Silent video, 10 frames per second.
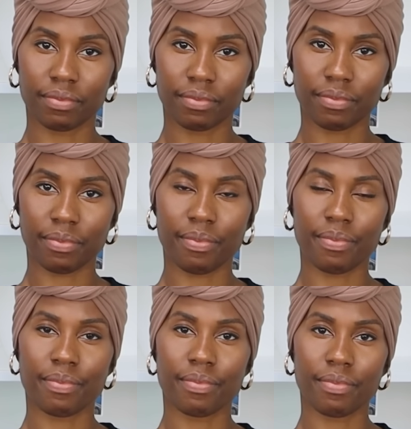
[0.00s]

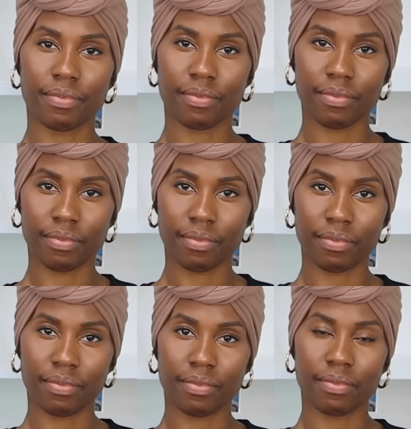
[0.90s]

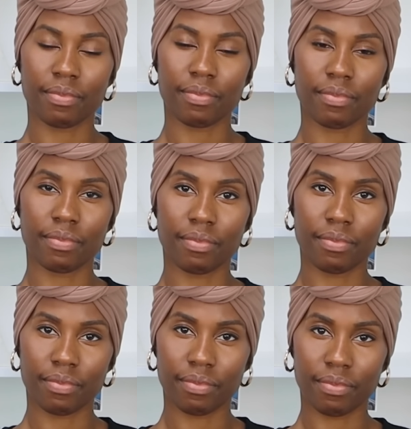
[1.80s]

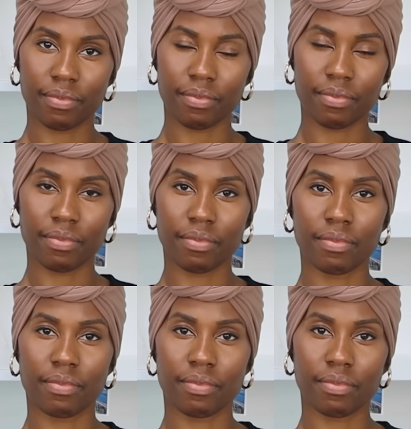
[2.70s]

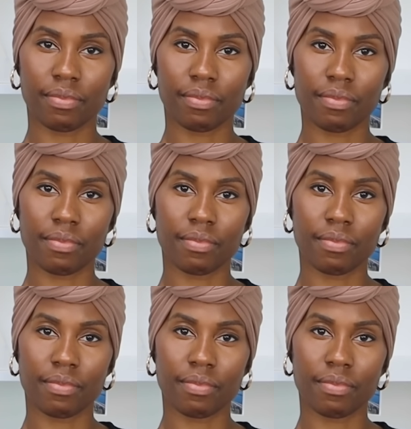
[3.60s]
[no speech]